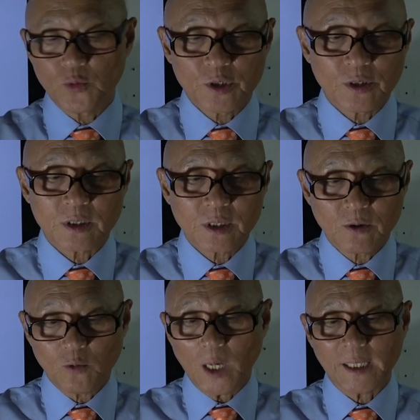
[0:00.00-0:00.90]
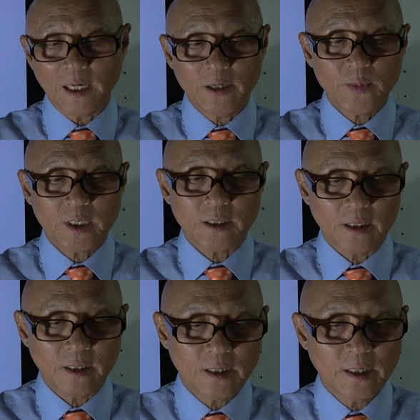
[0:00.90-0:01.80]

which is quite limited,